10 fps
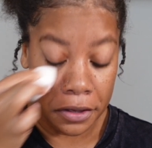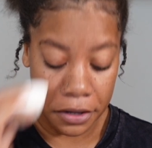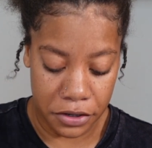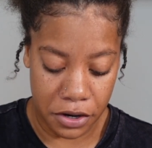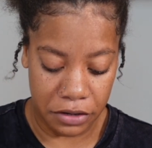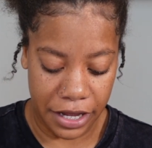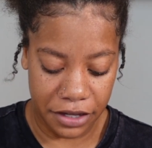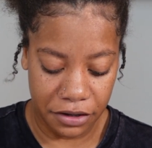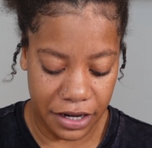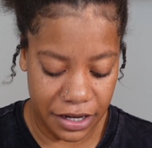No lie,
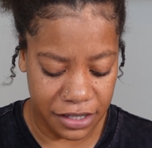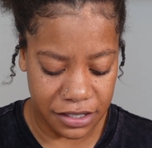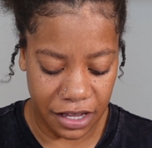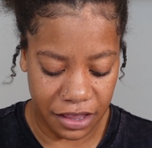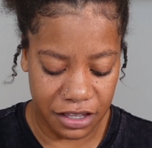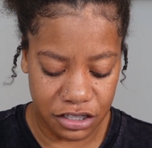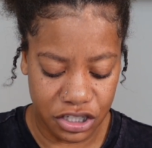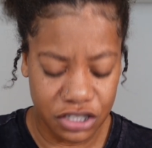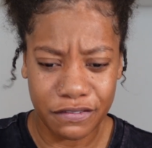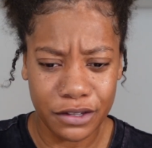you guys, this
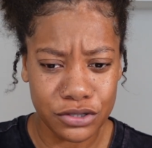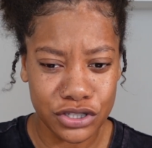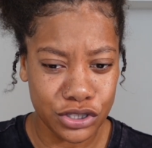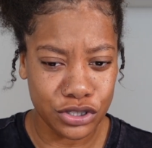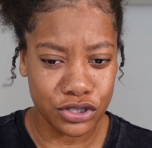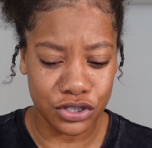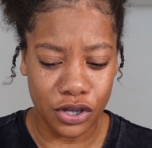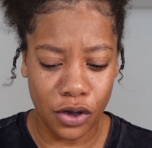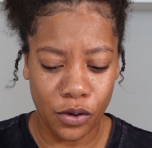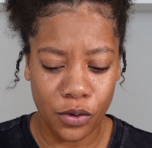just feels
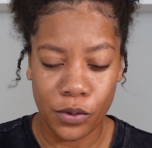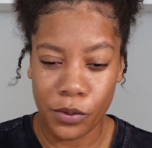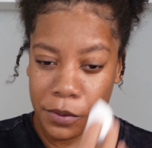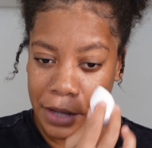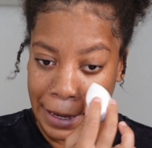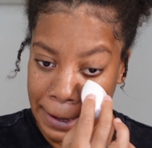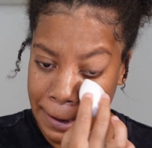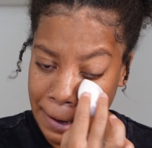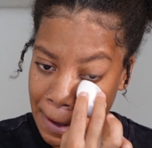so like